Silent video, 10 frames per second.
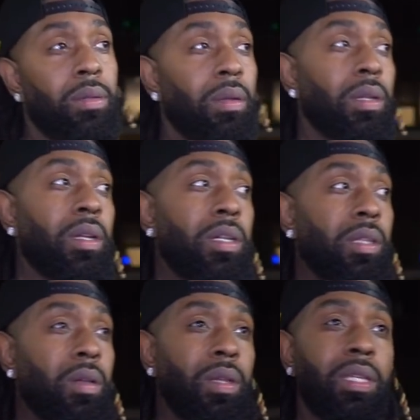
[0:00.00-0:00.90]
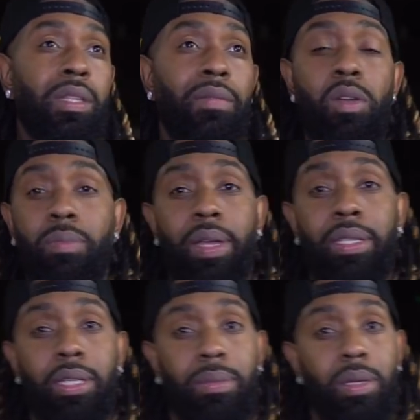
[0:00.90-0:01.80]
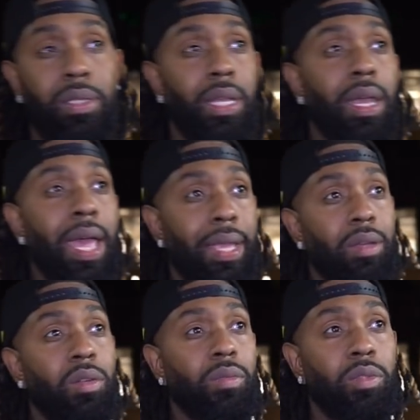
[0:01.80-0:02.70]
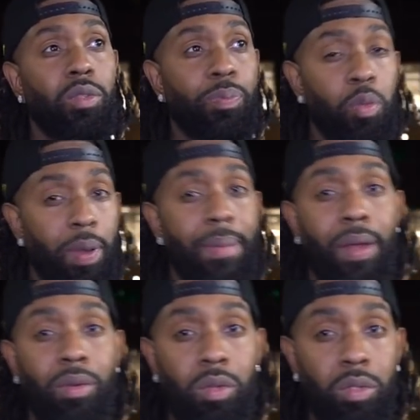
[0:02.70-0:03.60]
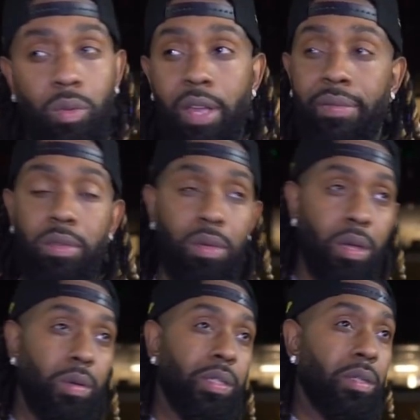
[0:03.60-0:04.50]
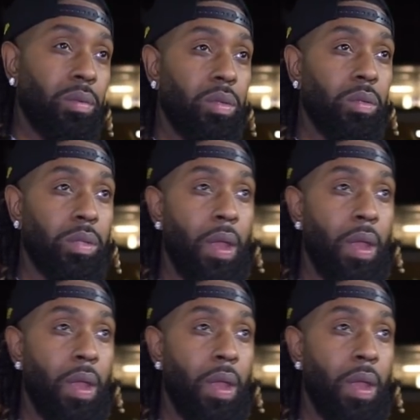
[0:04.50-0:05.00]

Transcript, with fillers: You know, the girls are going, it's the voting process. Bro. It's like, all right, cool. You play by the rules. Wherever you go is the rules.